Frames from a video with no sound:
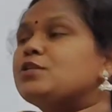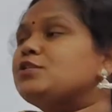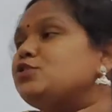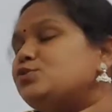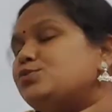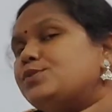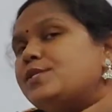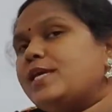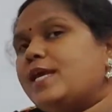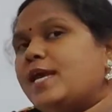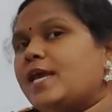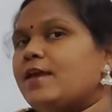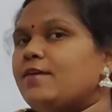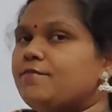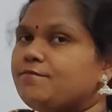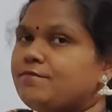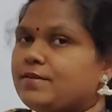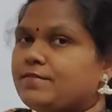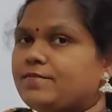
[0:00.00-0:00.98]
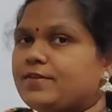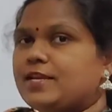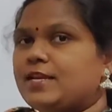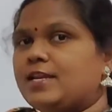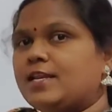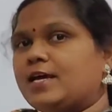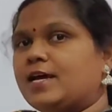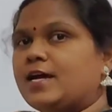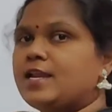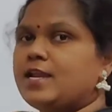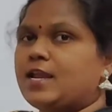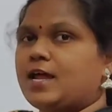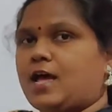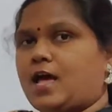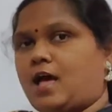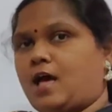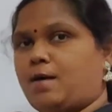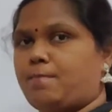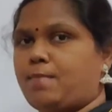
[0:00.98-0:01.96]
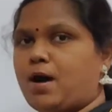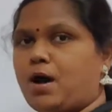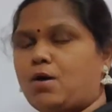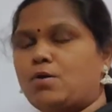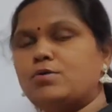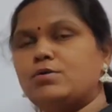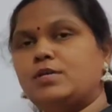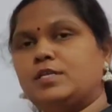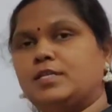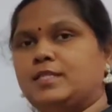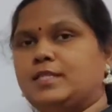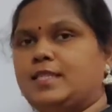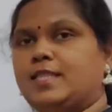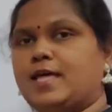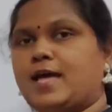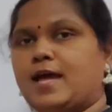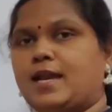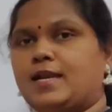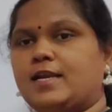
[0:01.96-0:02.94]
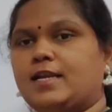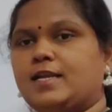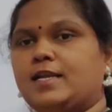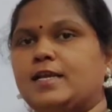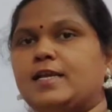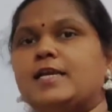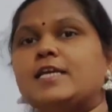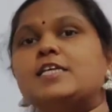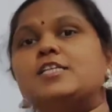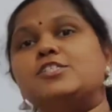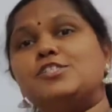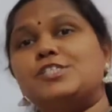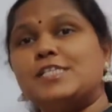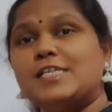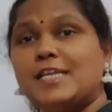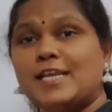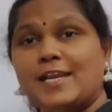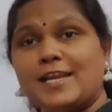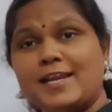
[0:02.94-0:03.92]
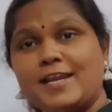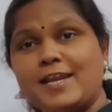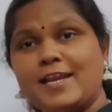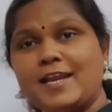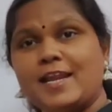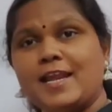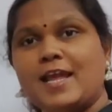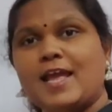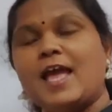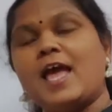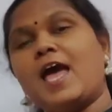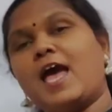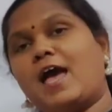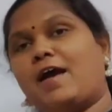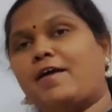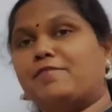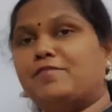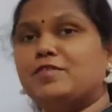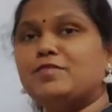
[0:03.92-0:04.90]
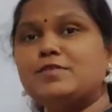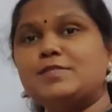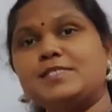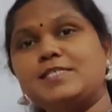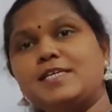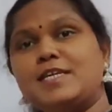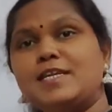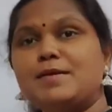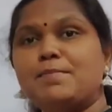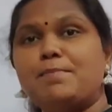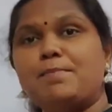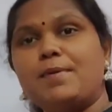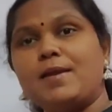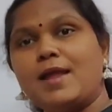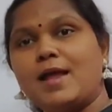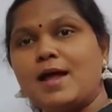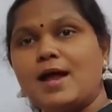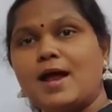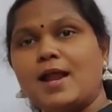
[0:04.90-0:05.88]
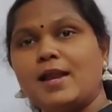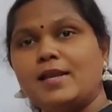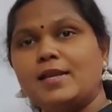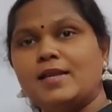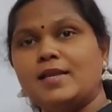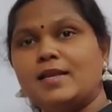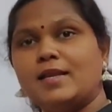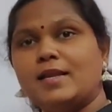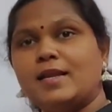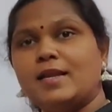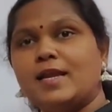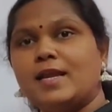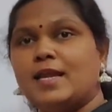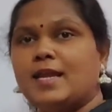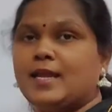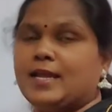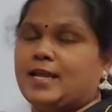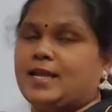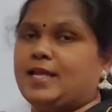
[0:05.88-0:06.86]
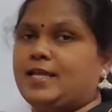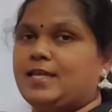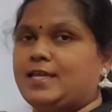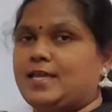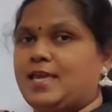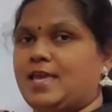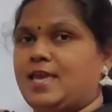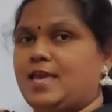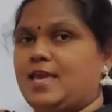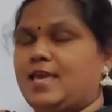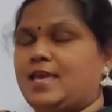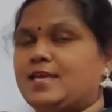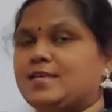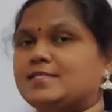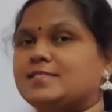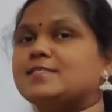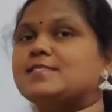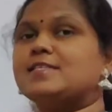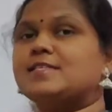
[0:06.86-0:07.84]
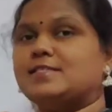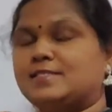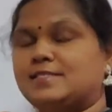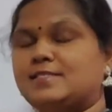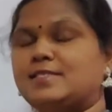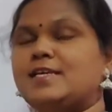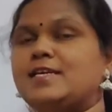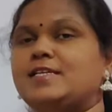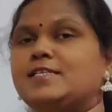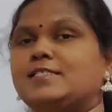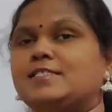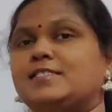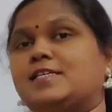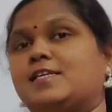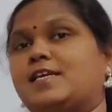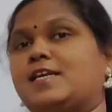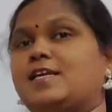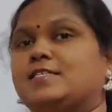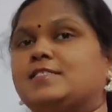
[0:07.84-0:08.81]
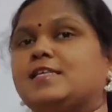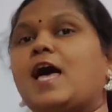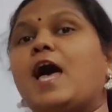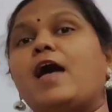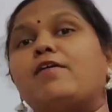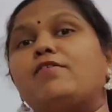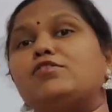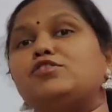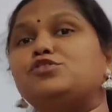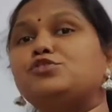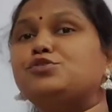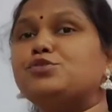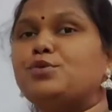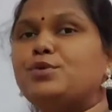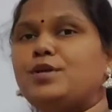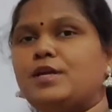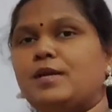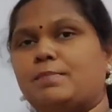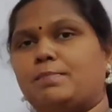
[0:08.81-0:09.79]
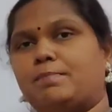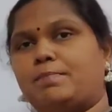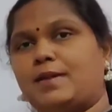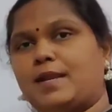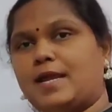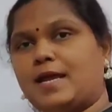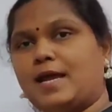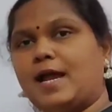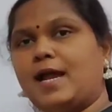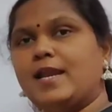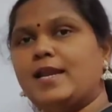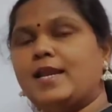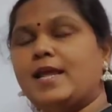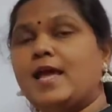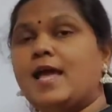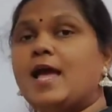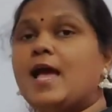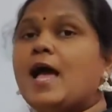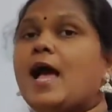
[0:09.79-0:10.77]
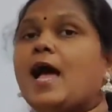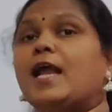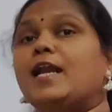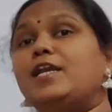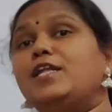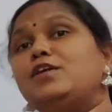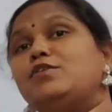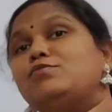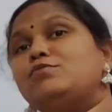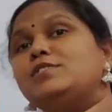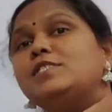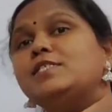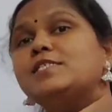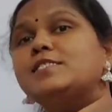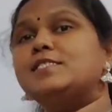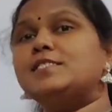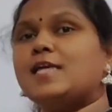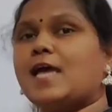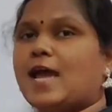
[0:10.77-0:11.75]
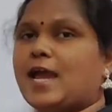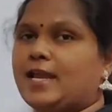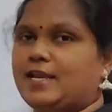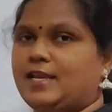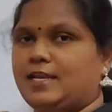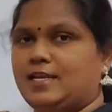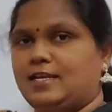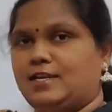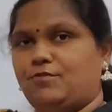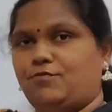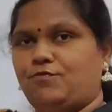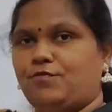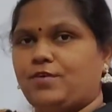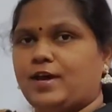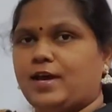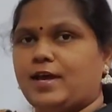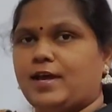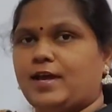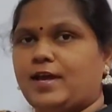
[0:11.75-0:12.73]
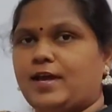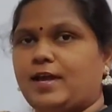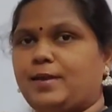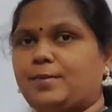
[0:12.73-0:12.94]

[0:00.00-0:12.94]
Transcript: Today we will learn about that. Children, have you seen a plant? Yes, isn't? Yes, I will show you a plant and you just identify.